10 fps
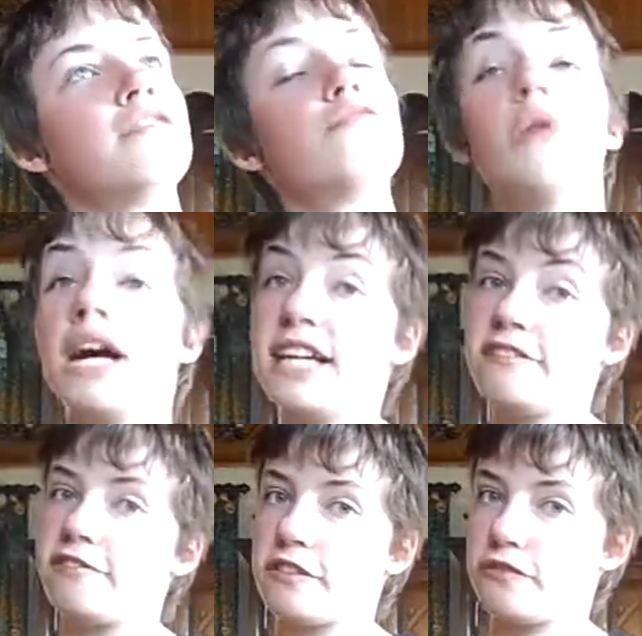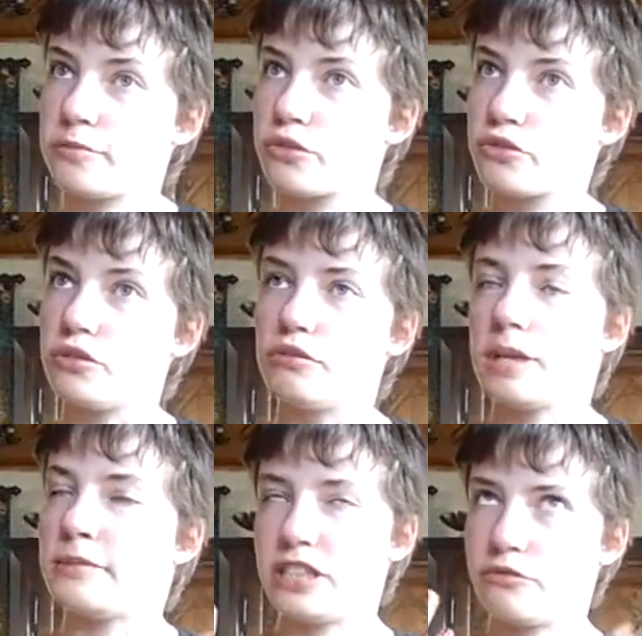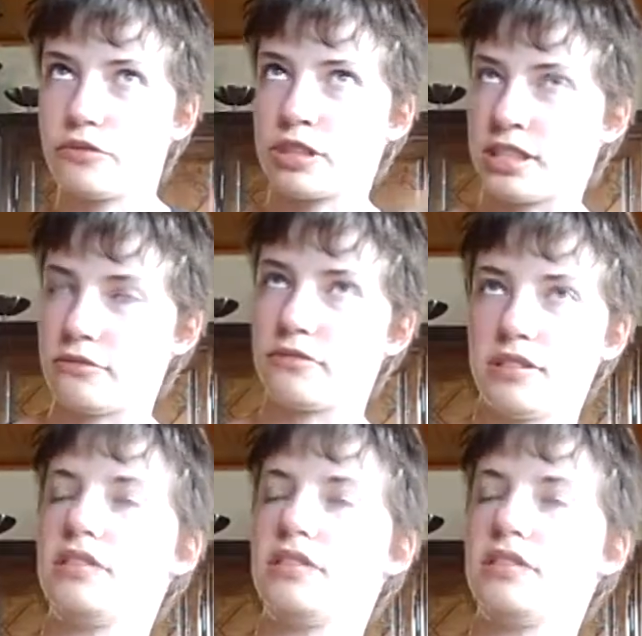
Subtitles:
wife from school. One, we're not